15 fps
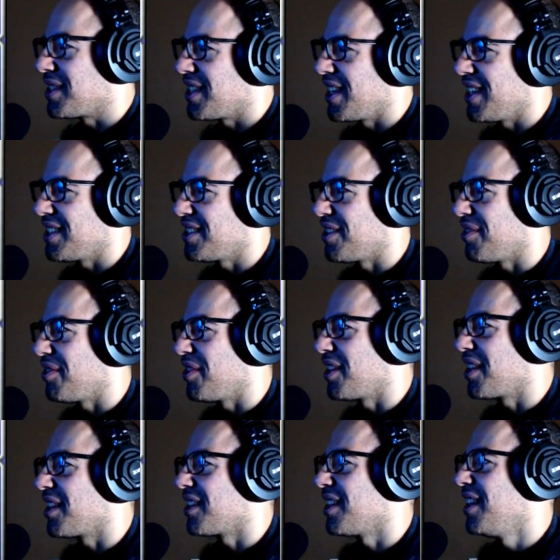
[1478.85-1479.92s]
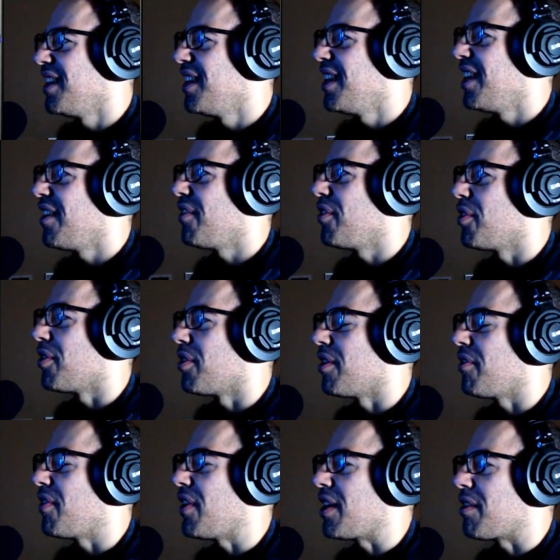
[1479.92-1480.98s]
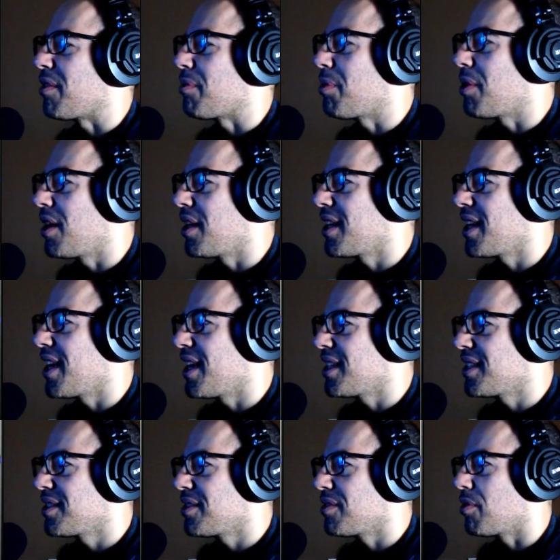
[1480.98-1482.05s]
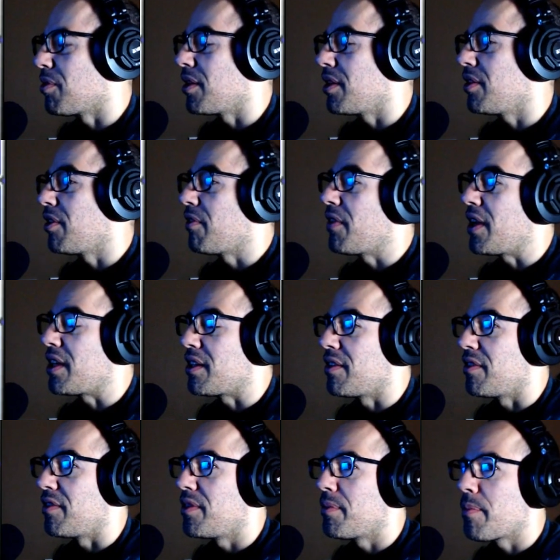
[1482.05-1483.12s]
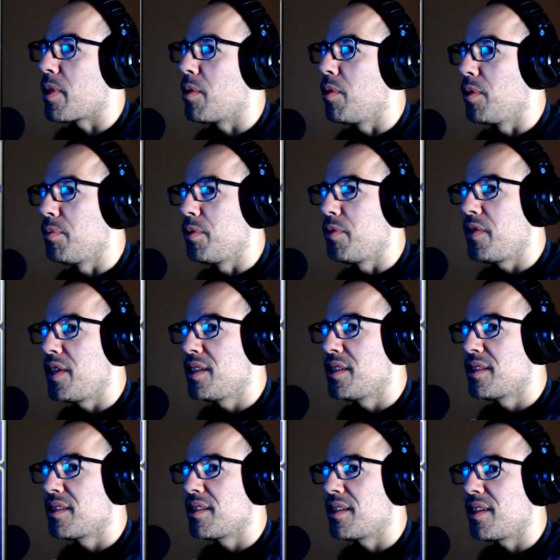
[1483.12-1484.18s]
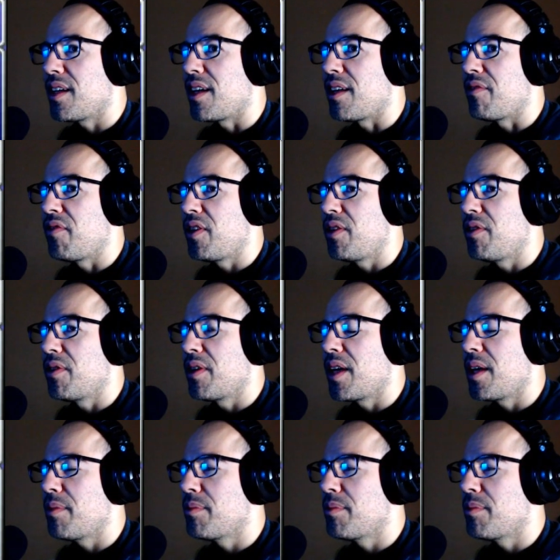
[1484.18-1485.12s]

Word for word: So if you're a fan of the podcast or you're a fan of old movies and video games,